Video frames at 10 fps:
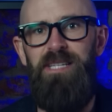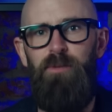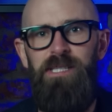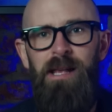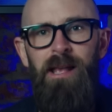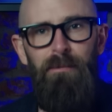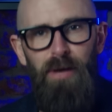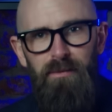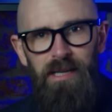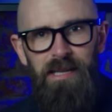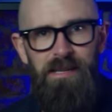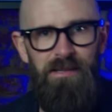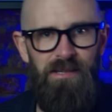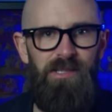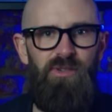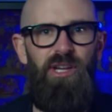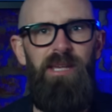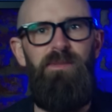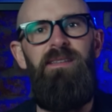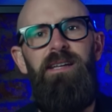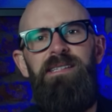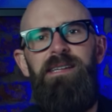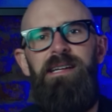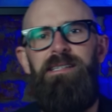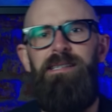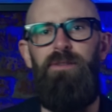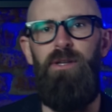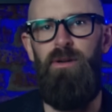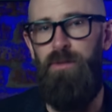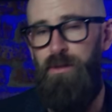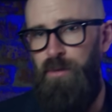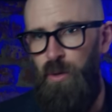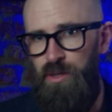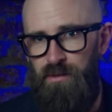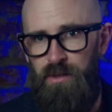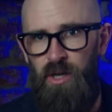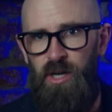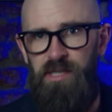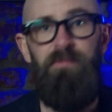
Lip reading: This was perfectly described in the 1987 novel The Forge of God.